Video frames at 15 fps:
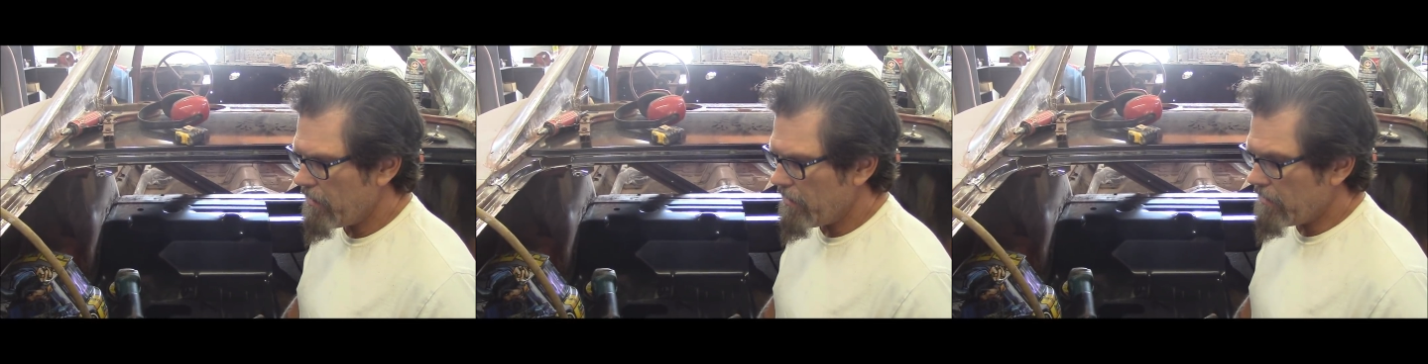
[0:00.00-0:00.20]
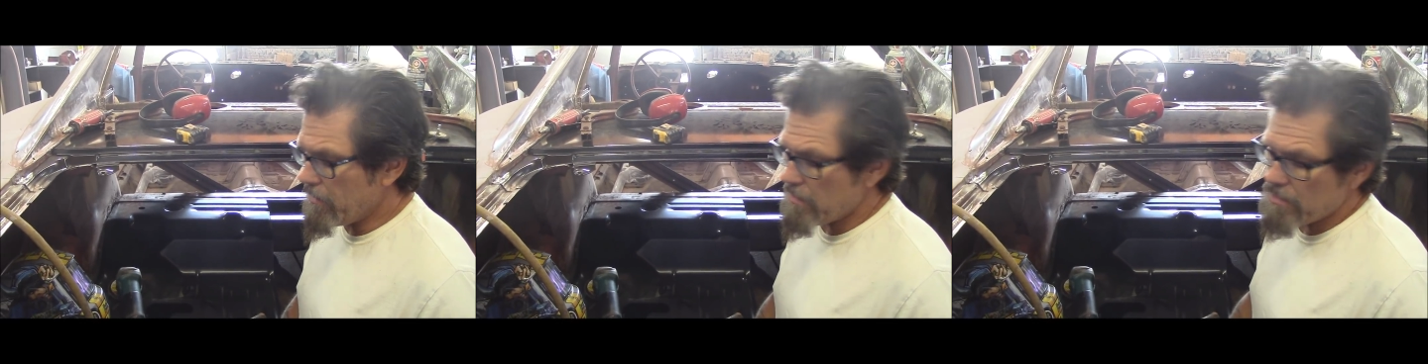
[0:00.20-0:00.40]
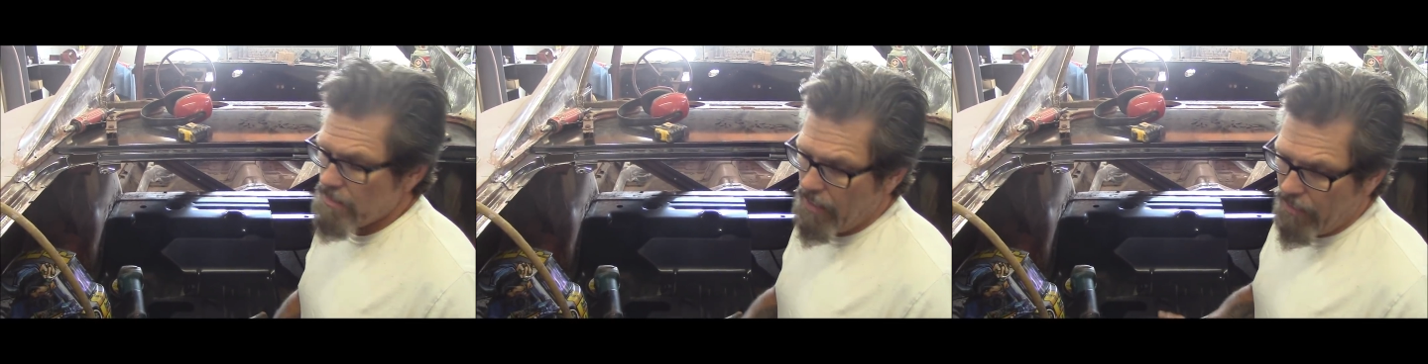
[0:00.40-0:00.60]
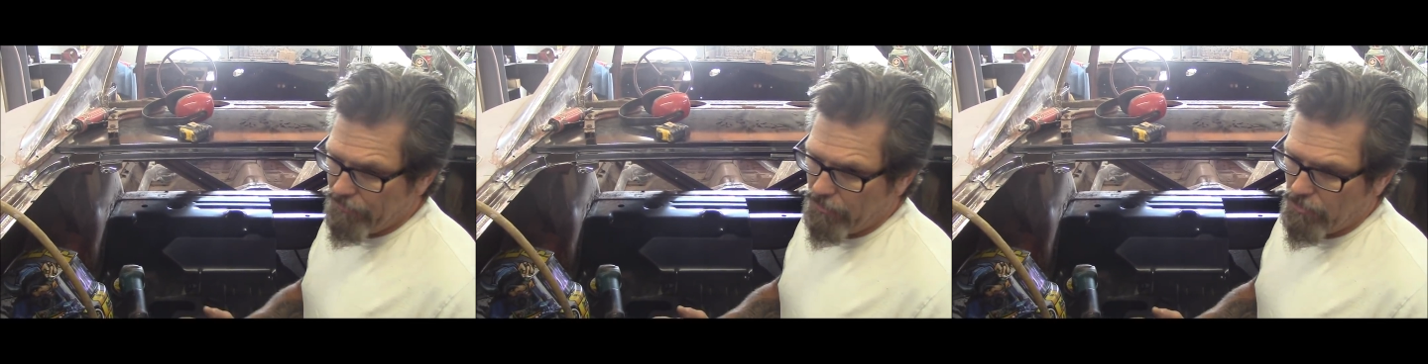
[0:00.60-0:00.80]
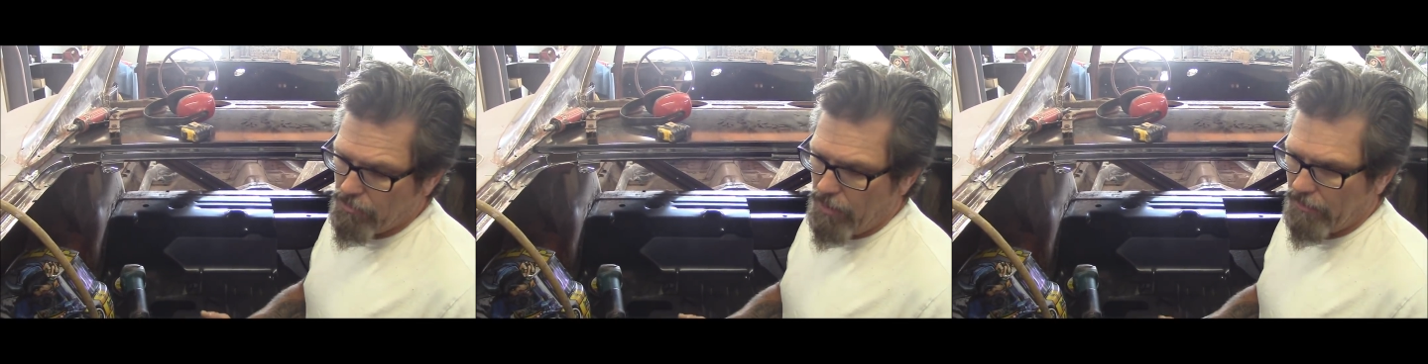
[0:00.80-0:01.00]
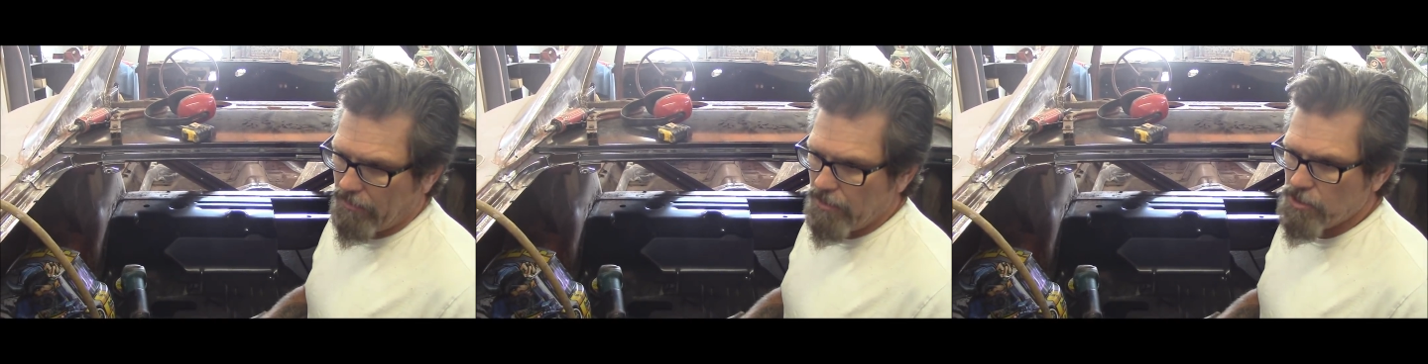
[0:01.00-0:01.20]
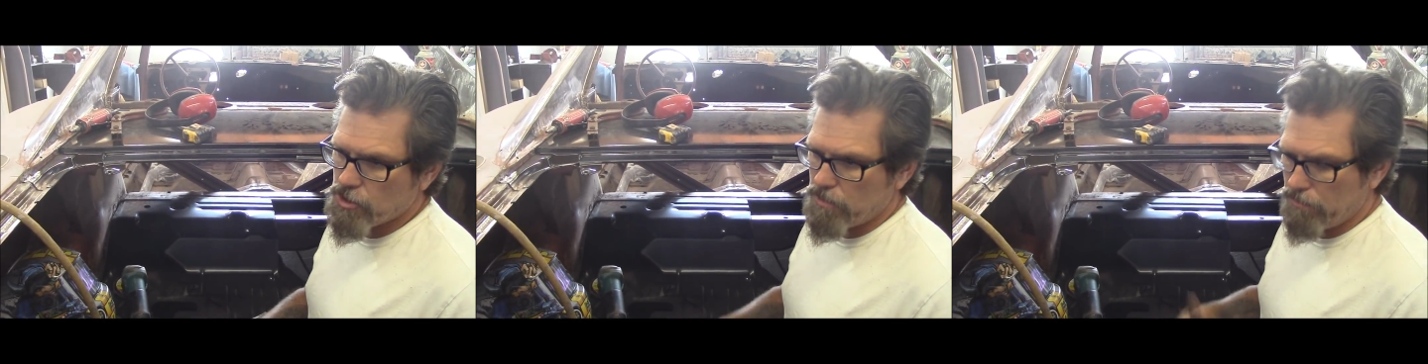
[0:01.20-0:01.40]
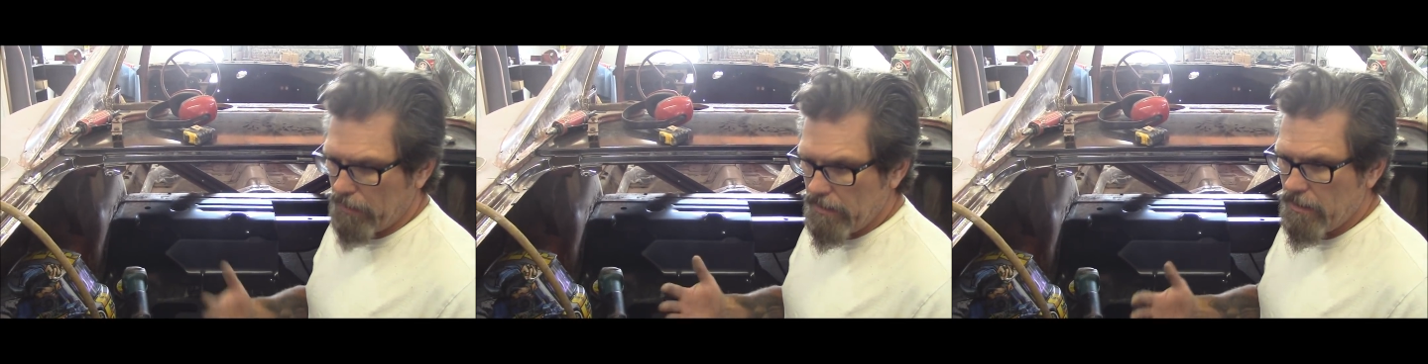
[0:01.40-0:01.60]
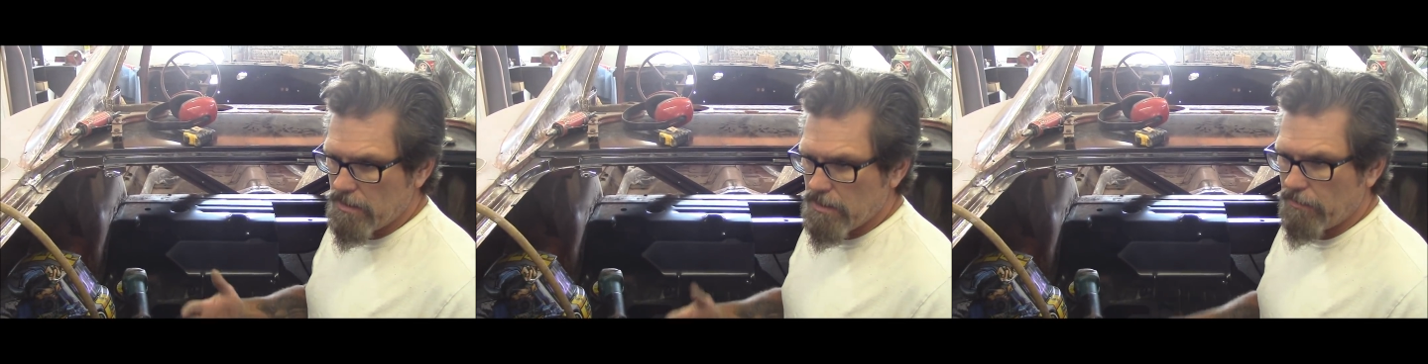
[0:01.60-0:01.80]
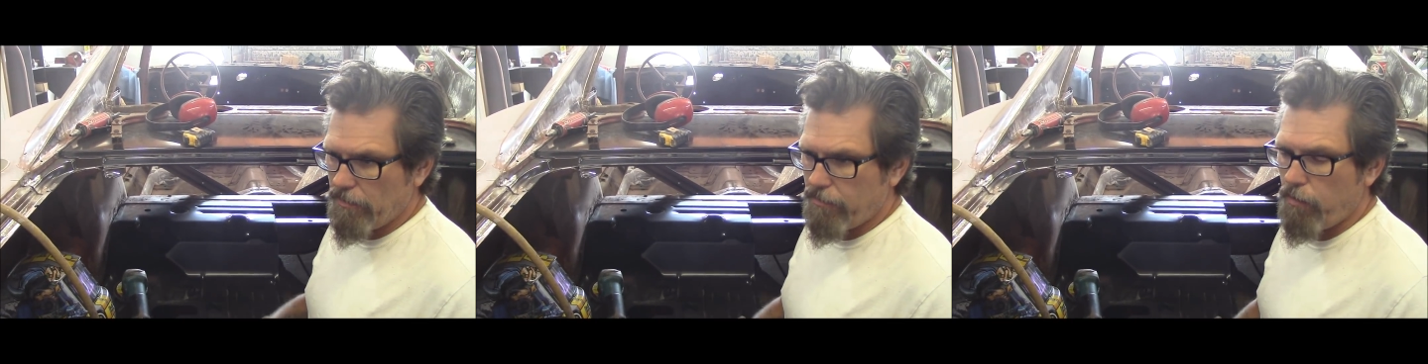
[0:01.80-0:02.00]
He doesn't have the correct engine, but he does
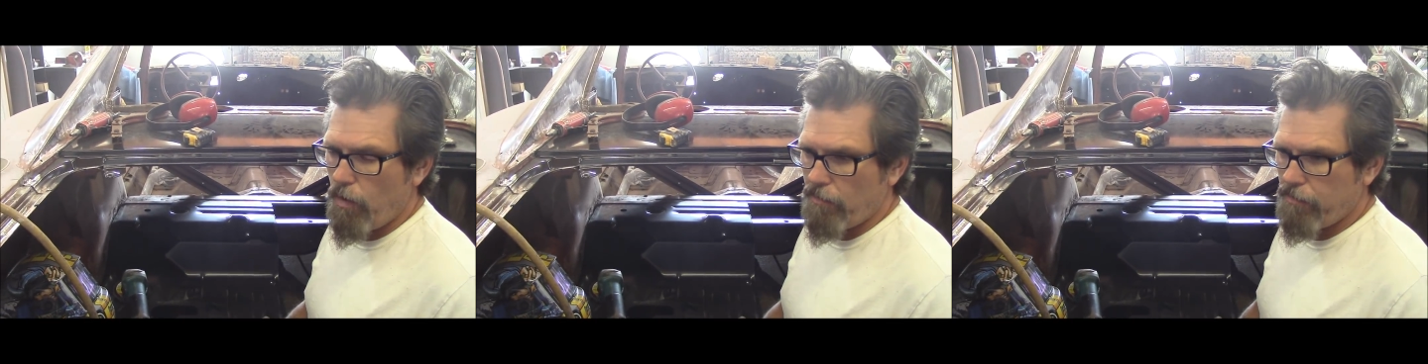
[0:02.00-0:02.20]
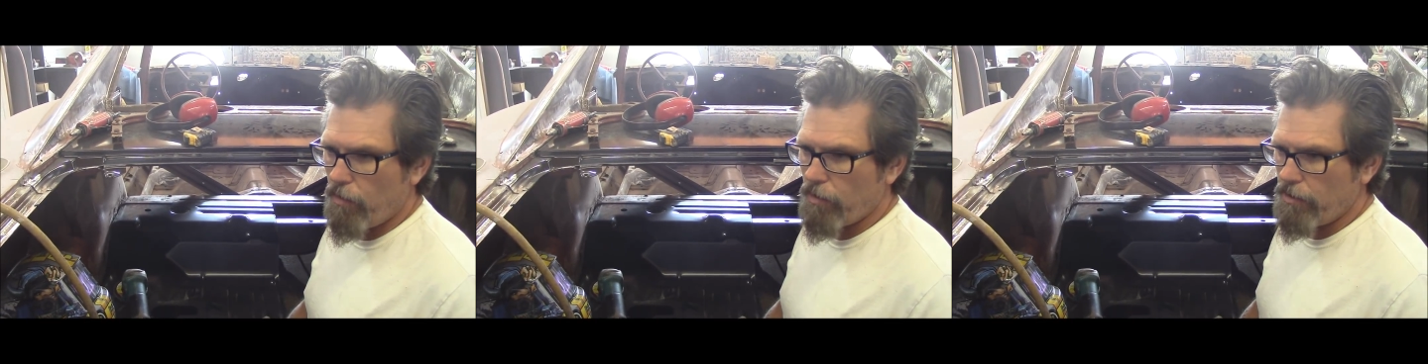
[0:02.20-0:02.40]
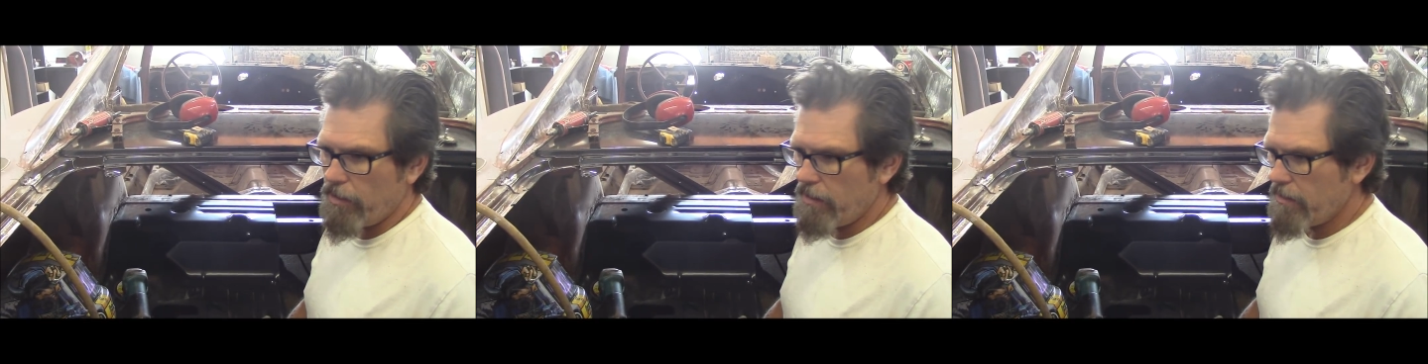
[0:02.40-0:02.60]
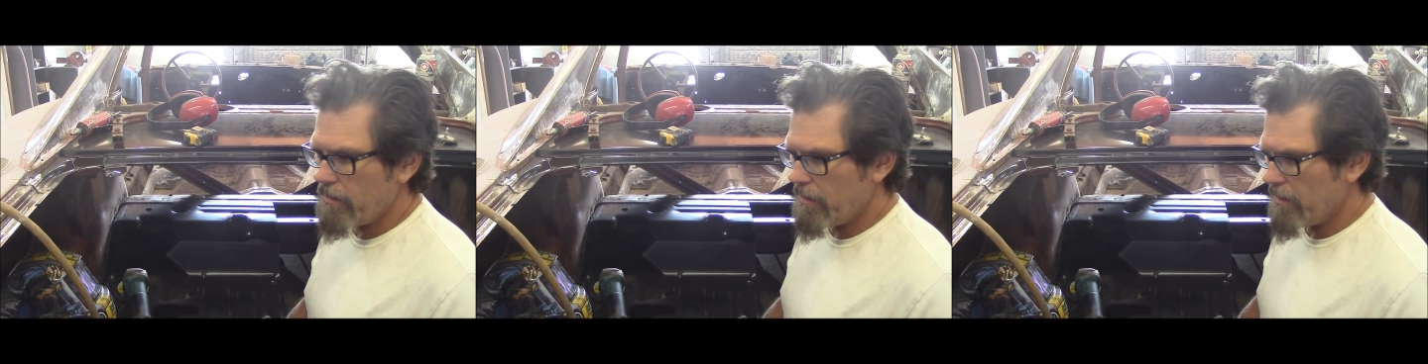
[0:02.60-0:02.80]
have a 440.